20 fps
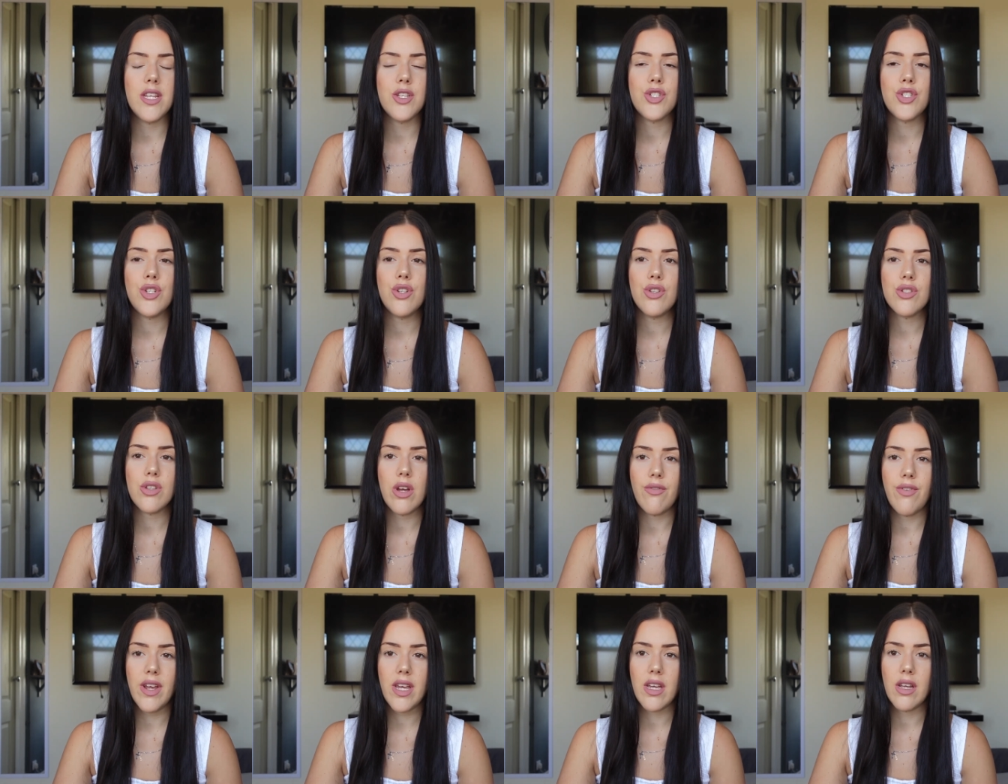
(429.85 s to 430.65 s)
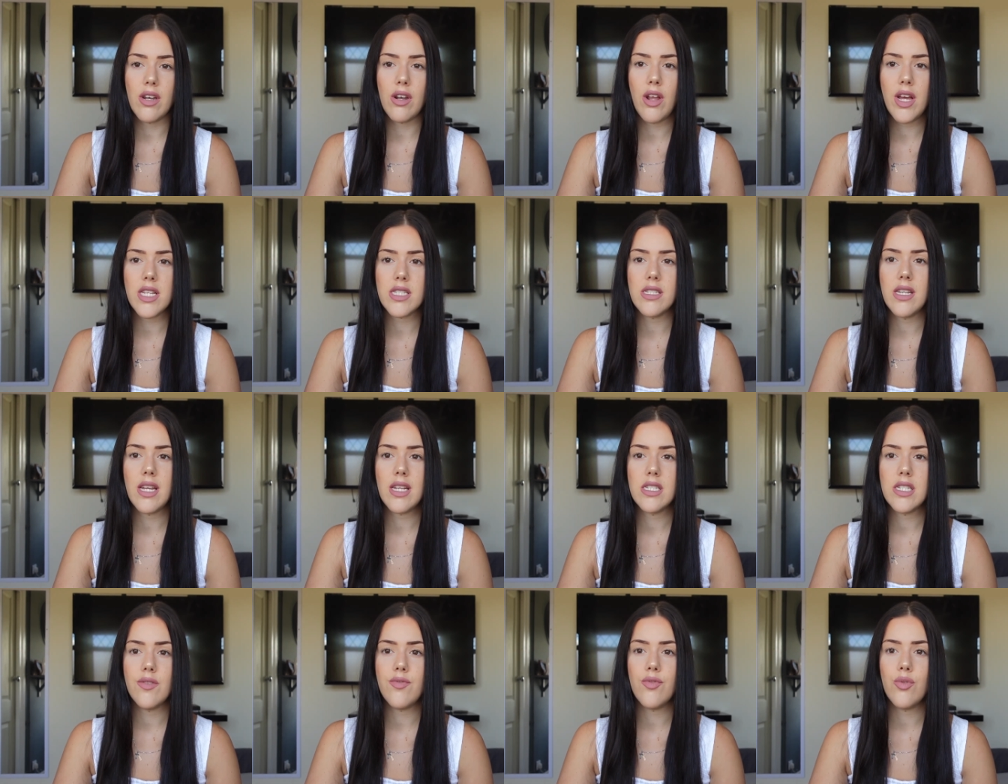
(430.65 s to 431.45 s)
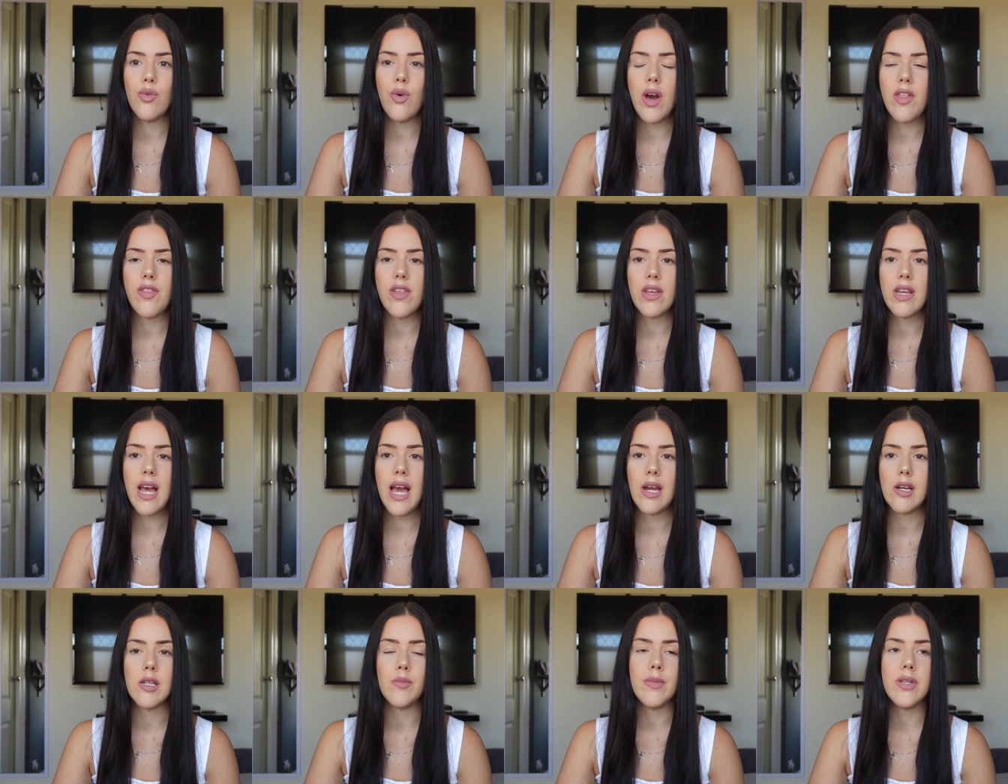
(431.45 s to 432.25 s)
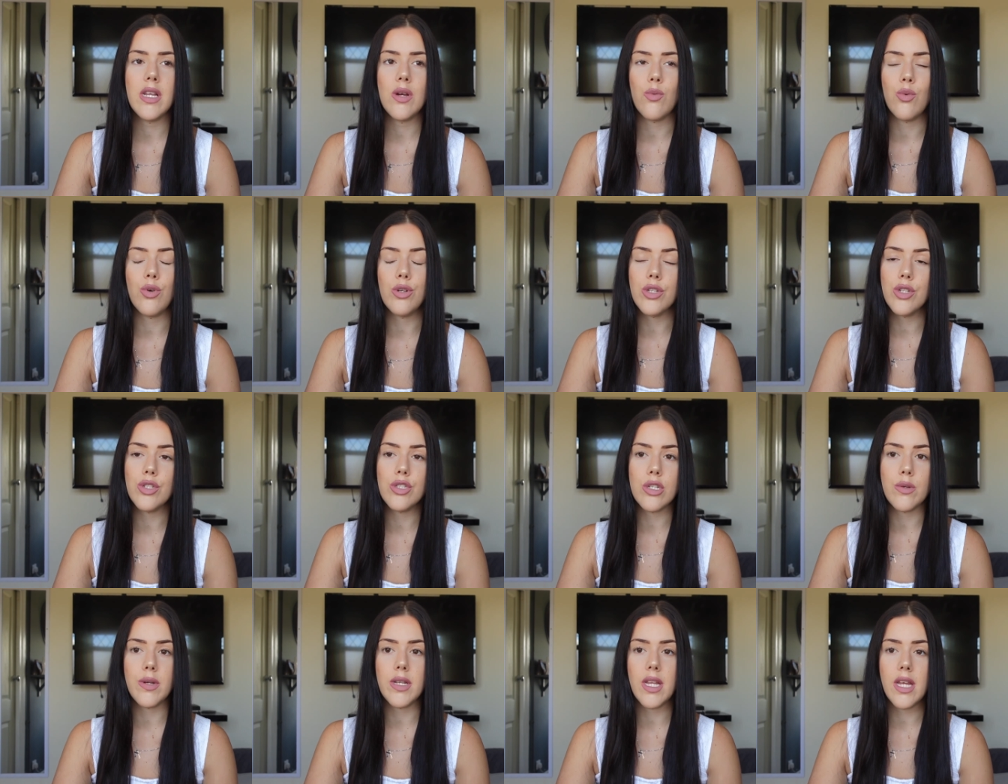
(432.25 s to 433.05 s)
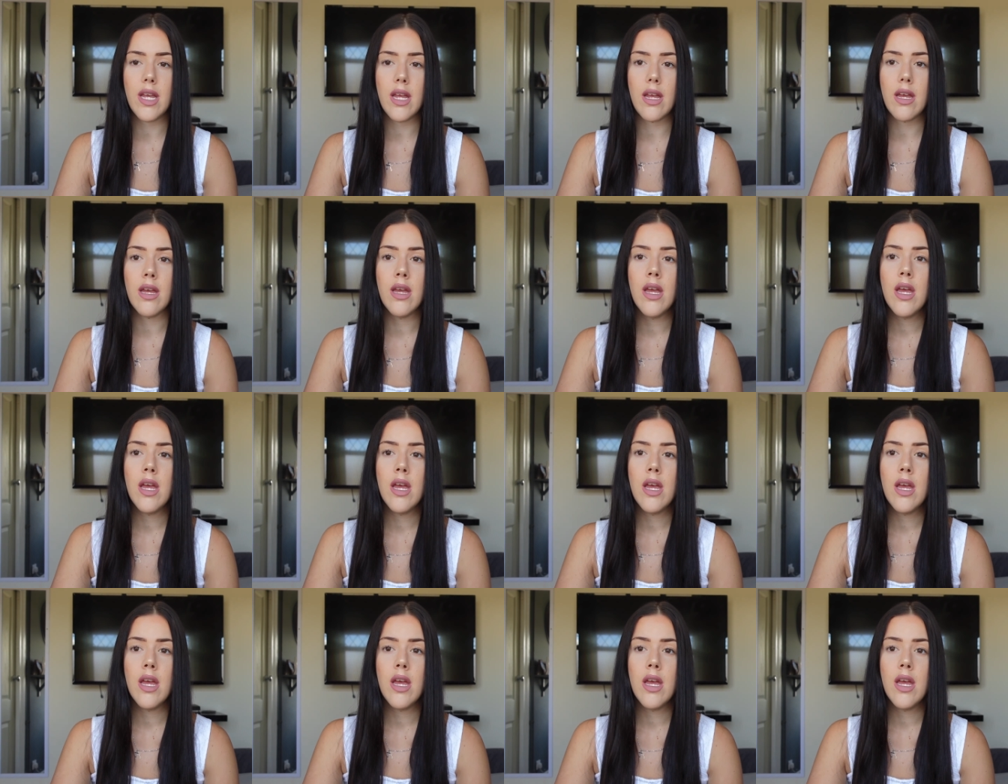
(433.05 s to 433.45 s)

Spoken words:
As soon as I recognise a negative thought, I think, hang on a minute, what are you doing here?